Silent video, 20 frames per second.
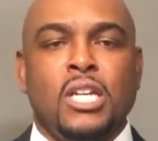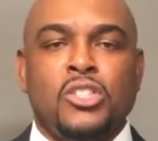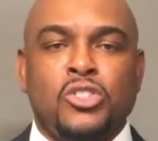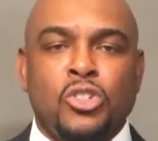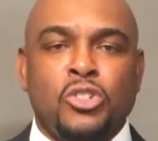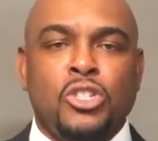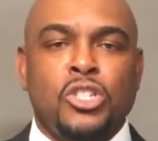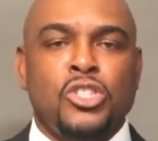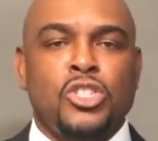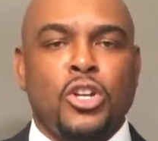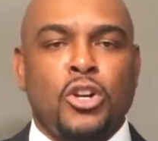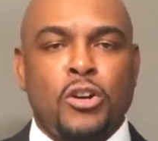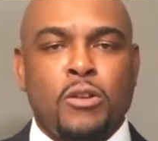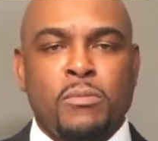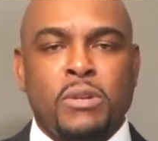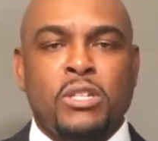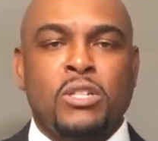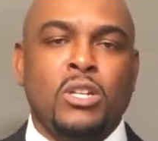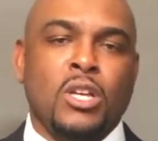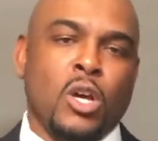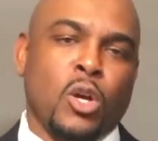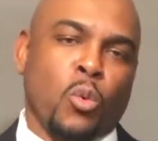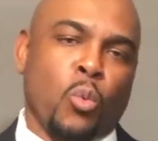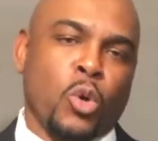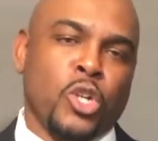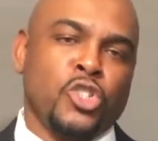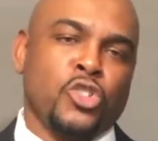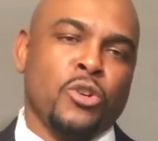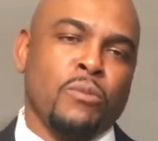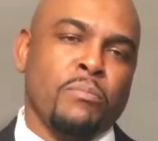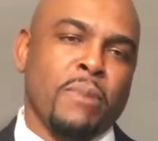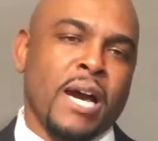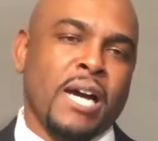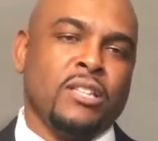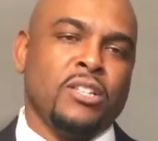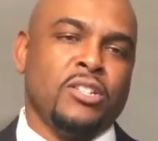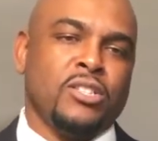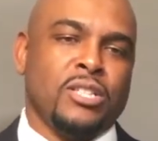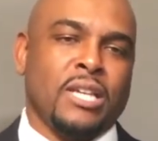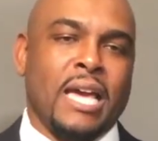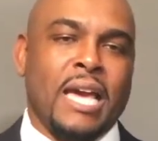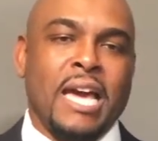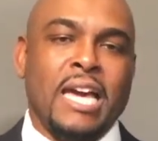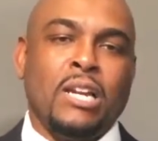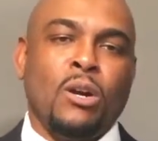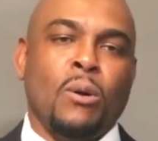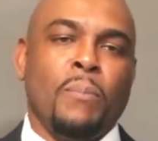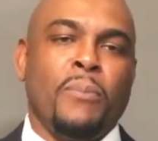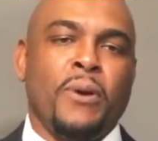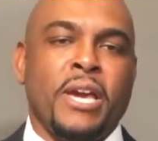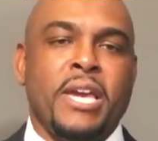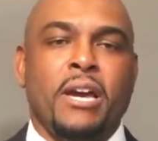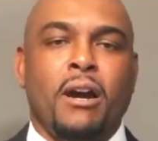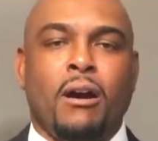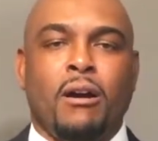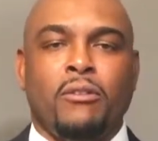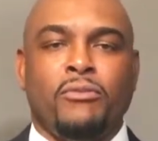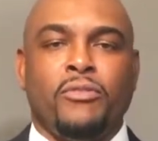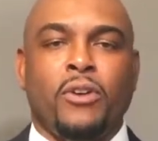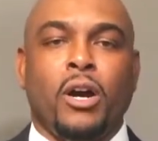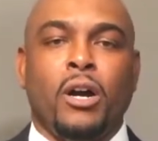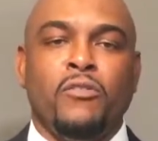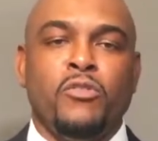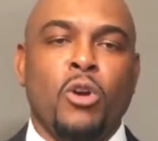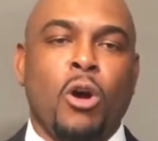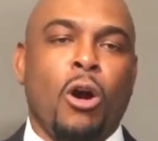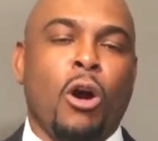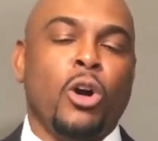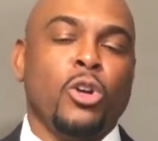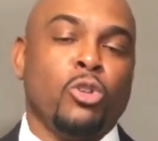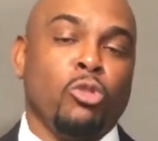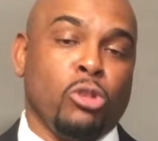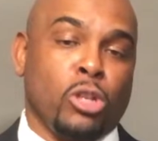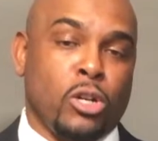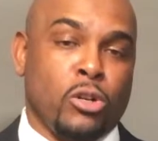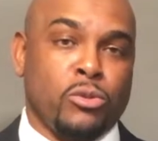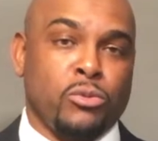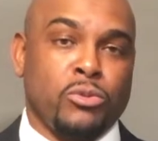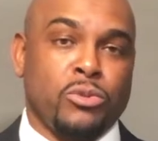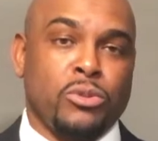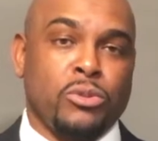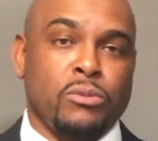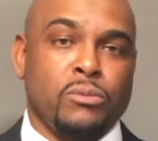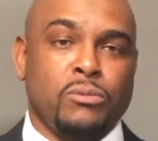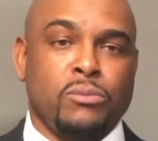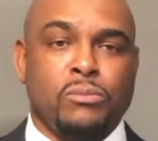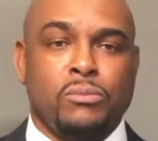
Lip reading: to determine what your balance and or payoff of your auto loans.